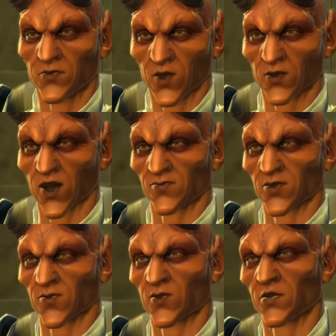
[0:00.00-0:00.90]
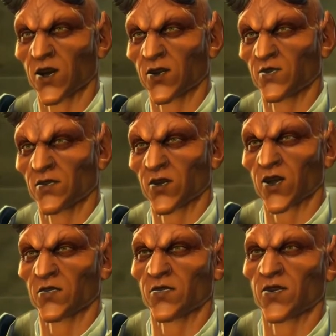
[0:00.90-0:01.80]
She took off the first chance she
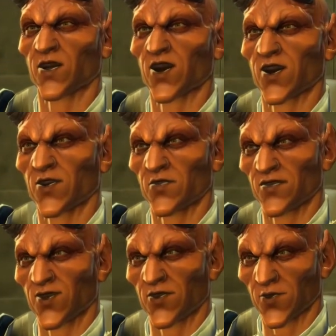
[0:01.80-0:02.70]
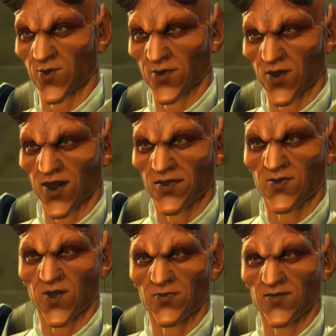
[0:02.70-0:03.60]
got. Hardly the reunion I
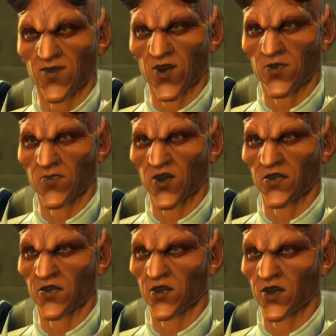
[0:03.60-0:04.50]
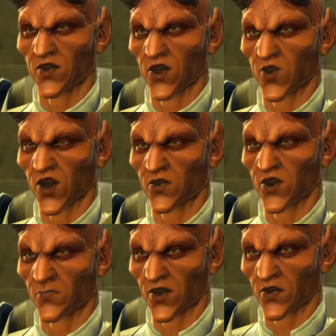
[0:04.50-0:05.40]
was looking for, but I got her out
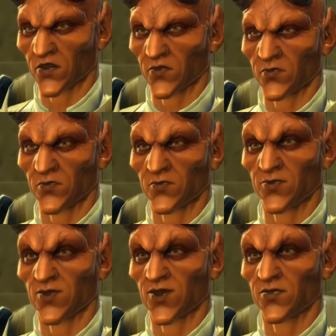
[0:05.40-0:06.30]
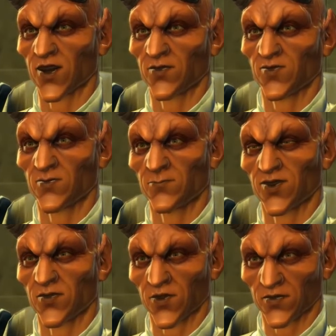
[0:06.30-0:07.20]
of that pit. That counts for
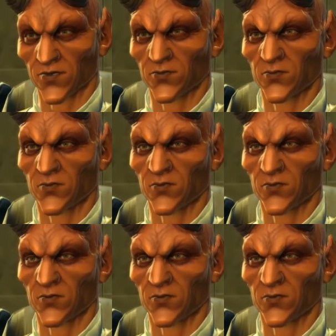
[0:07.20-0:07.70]
something, right?